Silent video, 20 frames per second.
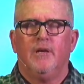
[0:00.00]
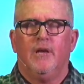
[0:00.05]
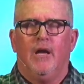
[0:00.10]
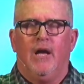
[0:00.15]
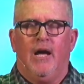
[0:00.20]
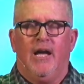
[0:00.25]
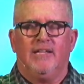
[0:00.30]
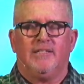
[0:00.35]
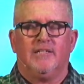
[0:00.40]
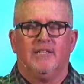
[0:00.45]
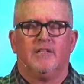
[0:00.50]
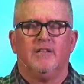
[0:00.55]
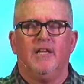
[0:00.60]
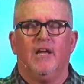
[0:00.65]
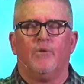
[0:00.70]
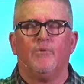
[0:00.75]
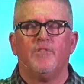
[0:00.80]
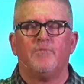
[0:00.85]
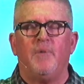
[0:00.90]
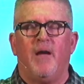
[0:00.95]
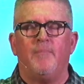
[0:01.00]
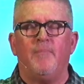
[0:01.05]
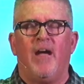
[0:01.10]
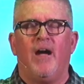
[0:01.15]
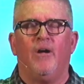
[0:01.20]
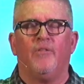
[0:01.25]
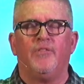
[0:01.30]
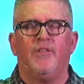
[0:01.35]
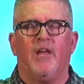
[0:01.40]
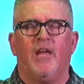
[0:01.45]
I declare with my
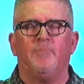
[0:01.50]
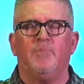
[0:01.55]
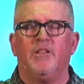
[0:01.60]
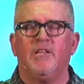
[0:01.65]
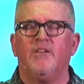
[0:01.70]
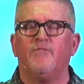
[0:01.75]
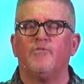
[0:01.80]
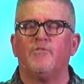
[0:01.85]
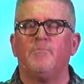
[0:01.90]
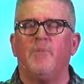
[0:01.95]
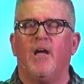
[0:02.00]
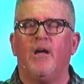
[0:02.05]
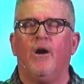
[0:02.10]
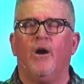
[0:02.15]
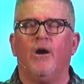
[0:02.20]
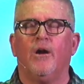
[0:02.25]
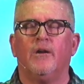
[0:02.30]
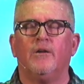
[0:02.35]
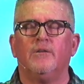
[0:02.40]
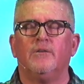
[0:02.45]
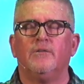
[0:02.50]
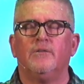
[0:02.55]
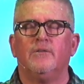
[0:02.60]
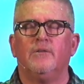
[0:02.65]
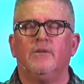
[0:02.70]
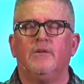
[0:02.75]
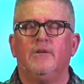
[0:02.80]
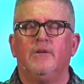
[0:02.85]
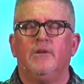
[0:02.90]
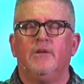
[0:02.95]
mouth and I believe with my heart
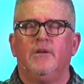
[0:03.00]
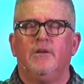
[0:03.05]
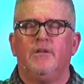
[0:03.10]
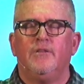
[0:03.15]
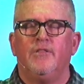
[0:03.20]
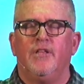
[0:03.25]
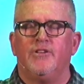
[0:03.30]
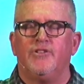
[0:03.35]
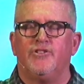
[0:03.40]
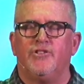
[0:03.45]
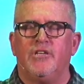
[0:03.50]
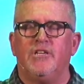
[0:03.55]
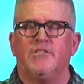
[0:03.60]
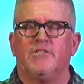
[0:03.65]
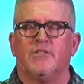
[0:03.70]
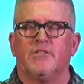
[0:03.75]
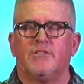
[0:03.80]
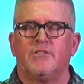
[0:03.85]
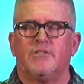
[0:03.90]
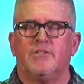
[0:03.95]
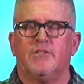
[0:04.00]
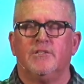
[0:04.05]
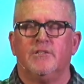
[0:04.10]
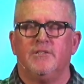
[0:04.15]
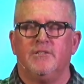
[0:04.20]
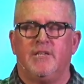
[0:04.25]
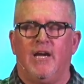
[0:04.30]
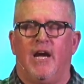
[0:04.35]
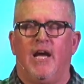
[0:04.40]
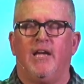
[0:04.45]
that Jesus
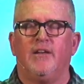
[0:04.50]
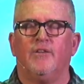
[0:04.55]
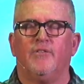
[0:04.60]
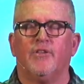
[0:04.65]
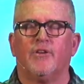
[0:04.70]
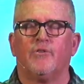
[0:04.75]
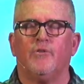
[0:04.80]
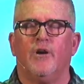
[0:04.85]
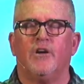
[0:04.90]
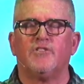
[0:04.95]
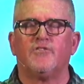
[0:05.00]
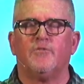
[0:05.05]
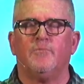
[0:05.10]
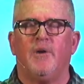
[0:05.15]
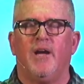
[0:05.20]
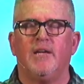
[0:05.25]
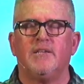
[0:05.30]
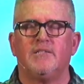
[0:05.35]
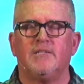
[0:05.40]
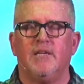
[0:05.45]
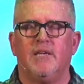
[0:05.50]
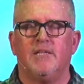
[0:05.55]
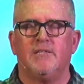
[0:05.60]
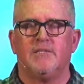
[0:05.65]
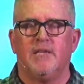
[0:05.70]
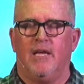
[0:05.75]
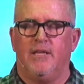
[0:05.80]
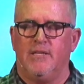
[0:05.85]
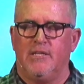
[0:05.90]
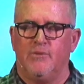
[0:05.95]
died on the cross for my sins,
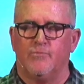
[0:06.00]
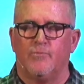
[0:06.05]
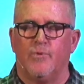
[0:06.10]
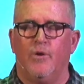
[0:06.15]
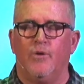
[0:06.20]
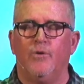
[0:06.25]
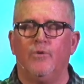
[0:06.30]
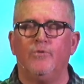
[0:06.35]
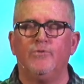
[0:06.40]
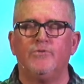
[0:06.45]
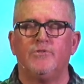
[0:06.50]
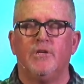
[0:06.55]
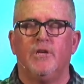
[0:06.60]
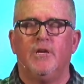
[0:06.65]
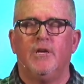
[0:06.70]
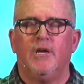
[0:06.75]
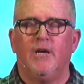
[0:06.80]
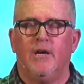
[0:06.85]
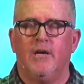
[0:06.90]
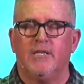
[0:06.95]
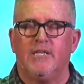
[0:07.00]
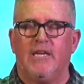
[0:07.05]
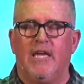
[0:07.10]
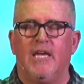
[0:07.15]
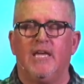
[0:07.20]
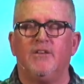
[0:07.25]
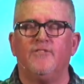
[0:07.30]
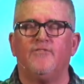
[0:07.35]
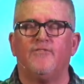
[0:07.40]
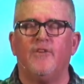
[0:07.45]
and he rose
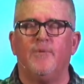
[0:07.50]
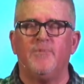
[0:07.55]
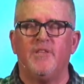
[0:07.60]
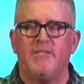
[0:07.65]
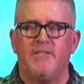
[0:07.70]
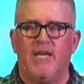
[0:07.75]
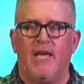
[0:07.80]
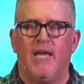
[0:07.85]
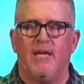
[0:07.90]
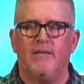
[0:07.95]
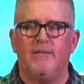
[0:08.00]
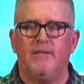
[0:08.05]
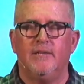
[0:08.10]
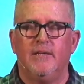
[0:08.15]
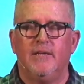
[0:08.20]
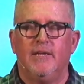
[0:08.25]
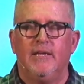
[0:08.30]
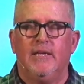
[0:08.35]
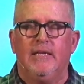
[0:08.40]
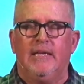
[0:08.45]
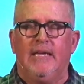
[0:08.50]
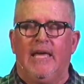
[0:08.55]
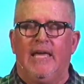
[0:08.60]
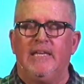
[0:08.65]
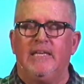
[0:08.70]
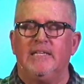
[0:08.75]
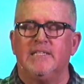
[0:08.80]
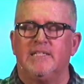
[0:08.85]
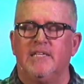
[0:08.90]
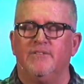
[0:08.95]
again from the dead, and
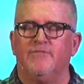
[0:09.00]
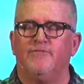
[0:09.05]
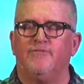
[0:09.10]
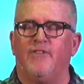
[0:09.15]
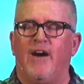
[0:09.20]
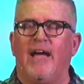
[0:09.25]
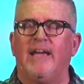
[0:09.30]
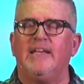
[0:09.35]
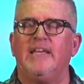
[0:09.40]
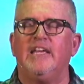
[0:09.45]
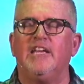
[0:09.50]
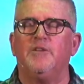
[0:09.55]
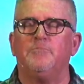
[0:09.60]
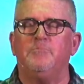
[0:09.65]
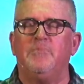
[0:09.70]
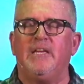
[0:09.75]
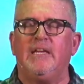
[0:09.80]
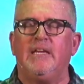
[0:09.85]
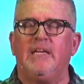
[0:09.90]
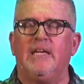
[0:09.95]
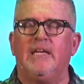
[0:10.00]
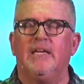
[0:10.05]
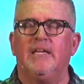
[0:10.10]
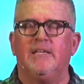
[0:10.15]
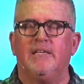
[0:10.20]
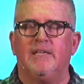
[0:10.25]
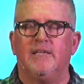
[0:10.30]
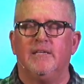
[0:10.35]
he's inviting me in.